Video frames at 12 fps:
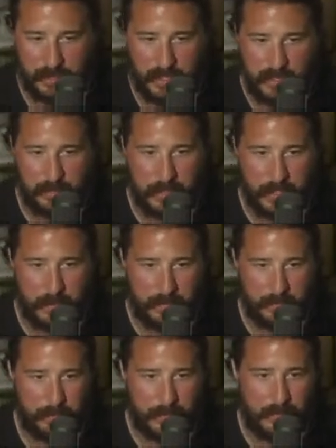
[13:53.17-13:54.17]
Alabama,
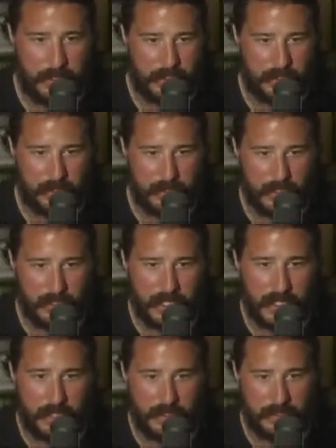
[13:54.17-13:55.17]
maybe I should have done
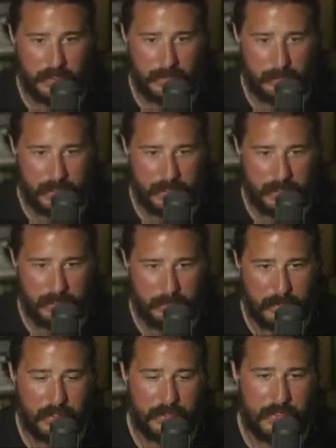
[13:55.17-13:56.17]
that. I should have just played the
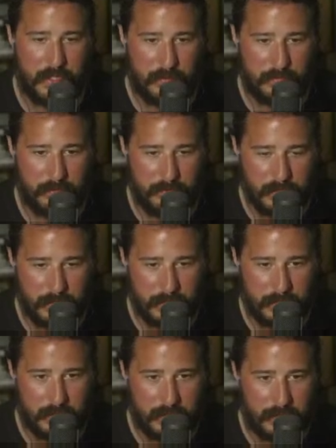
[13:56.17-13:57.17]
best team
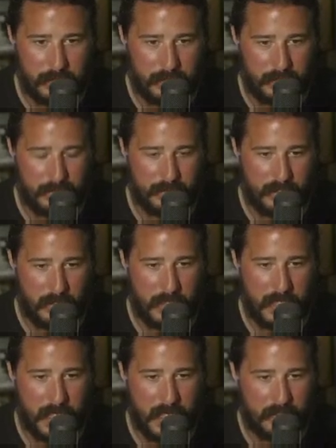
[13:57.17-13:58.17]
and just got my
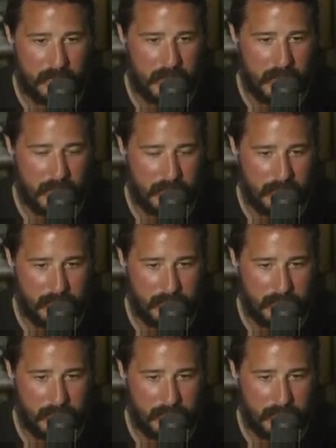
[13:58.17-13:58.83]
ass kicked